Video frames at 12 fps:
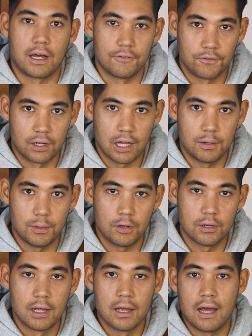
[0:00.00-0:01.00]
kind of forget
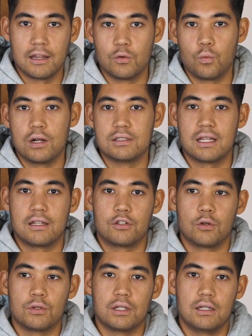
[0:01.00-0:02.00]
about, and the ones that
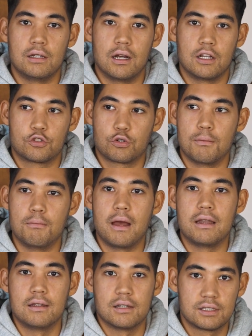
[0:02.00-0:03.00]
don't need a
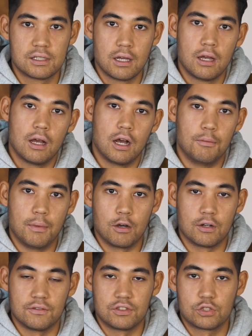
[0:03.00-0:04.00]
tremendous
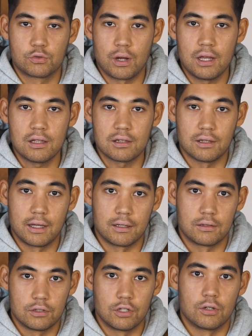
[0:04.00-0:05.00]
amount of strength,
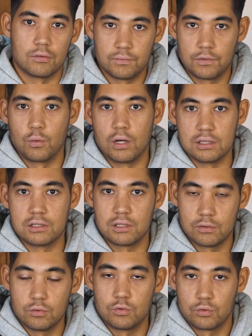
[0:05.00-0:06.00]
like you know the
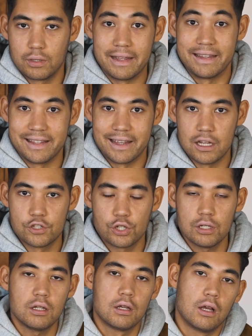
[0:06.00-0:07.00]
ones in the
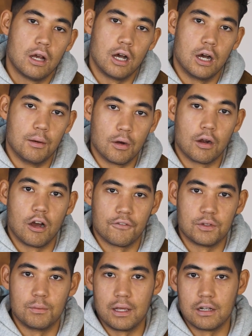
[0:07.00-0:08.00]
engine, um, are
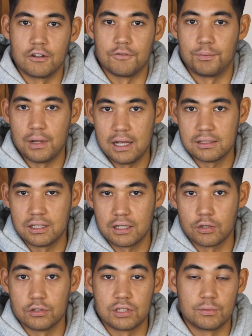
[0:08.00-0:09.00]
often made out of
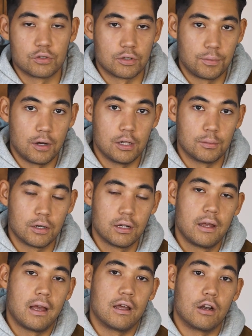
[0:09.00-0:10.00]
plastic or some sort of polymer,
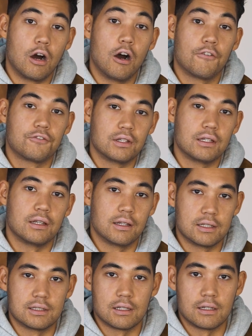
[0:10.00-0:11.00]
and often it
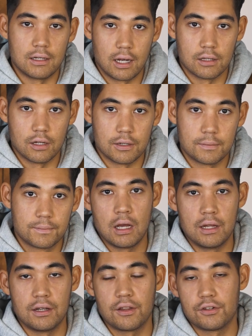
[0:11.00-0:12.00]
is nylon.
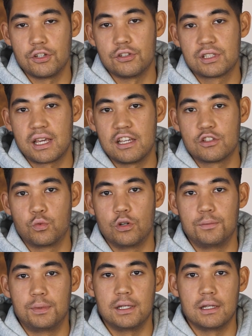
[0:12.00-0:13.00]
Another use case
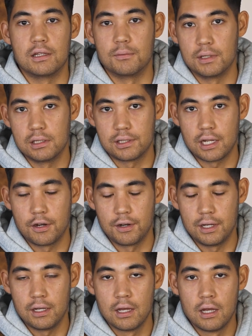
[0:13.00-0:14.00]
would be in the
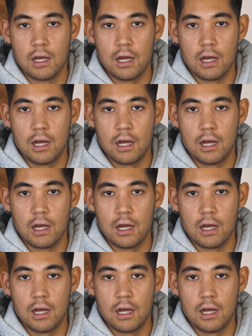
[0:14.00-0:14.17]
military.